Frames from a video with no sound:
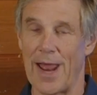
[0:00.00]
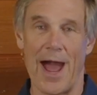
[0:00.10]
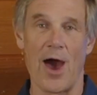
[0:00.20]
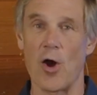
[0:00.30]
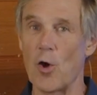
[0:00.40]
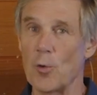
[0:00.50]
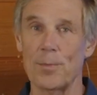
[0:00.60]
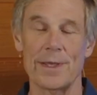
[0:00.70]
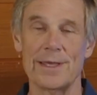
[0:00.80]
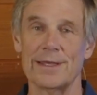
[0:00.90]
I
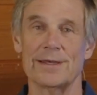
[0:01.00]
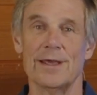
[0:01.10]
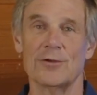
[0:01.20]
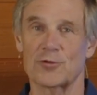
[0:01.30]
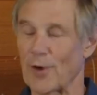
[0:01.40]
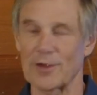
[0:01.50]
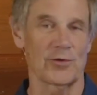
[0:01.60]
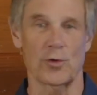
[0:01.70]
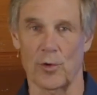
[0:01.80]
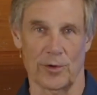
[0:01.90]
hope it strikes
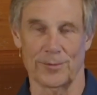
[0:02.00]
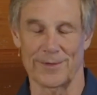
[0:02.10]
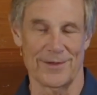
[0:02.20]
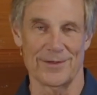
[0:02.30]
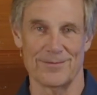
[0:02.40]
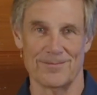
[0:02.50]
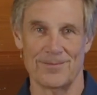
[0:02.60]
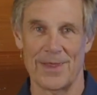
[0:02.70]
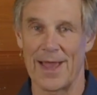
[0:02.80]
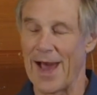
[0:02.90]
a chord with you.
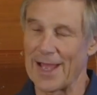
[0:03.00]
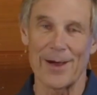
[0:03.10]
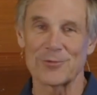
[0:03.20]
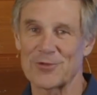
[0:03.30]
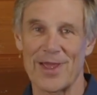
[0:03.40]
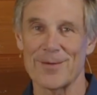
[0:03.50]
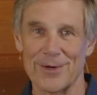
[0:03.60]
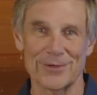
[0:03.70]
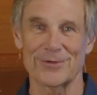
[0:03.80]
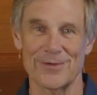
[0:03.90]
Hi, I'm Sam
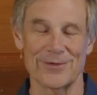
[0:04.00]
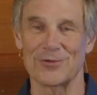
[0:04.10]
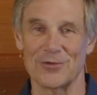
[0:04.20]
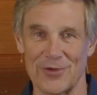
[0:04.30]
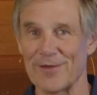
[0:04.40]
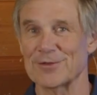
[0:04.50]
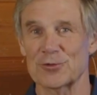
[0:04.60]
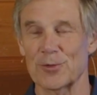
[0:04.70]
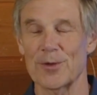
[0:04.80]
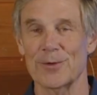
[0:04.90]
Hunter. This is
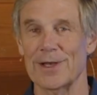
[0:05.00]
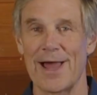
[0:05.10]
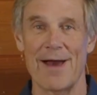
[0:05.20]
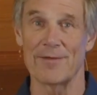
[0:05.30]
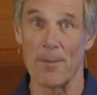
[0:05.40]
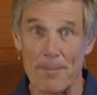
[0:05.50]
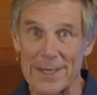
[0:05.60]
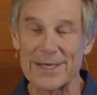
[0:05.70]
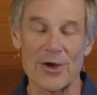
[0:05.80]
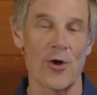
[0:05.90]
721 Live, the
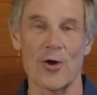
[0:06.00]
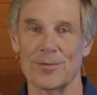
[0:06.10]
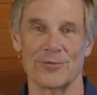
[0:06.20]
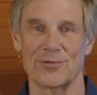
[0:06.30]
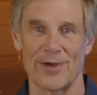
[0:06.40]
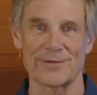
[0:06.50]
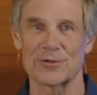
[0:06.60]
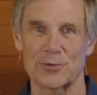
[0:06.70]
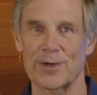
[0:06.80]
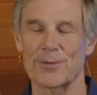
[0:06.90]
media arm of
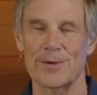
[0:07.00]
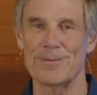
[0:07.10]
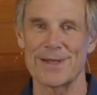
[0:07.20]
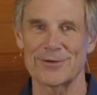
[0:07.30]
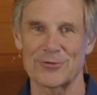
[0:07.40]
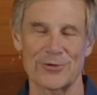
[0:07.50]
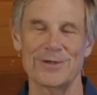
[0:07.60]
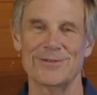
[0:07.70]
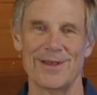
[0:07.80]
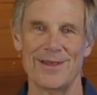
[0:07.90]
721
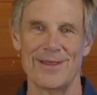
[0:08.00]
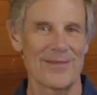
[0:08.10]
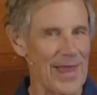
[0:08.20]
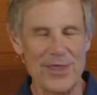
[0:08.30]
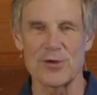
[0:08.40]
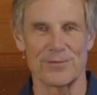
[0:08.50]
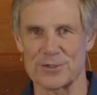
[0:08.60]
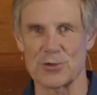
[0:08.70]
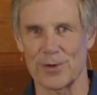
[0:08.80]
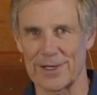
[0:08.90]
Ministries. Thank you for
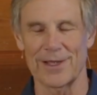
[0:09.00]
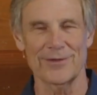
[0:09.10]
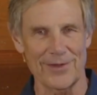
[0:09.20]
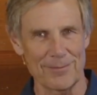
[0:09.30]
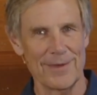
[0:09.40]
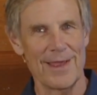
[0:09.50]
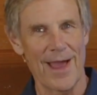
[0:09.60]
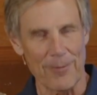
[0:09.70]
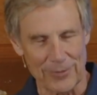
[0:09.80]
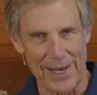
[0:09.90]
joining us. I'm
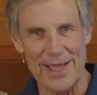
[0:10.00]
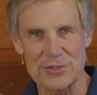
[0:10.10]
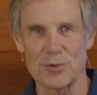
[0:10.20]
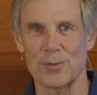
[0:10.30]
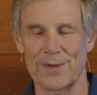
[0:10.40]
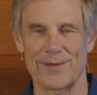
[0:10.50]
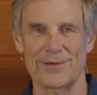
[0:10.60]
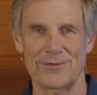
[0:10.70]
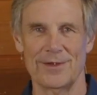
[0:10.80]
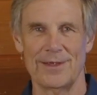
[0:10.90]
glad you're with us.